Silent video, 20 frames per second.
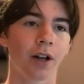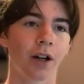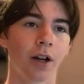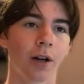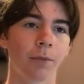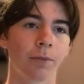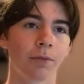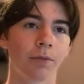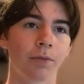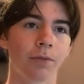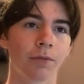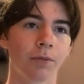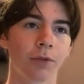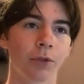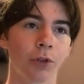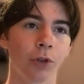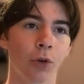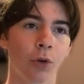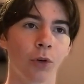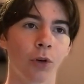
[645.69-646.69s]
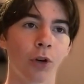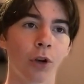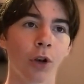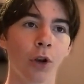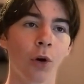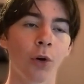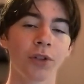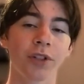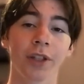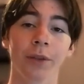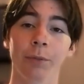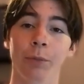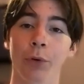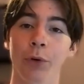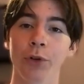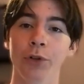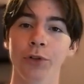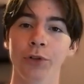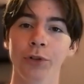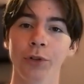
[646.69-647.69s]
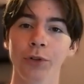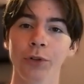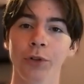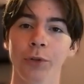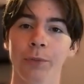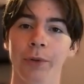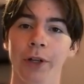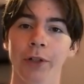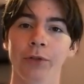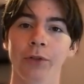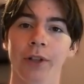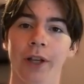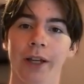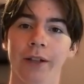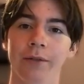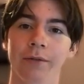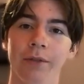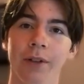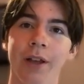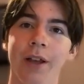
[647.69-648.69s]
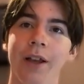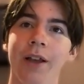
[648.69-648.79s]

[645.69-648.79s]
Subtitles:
you know, close and personal compared to like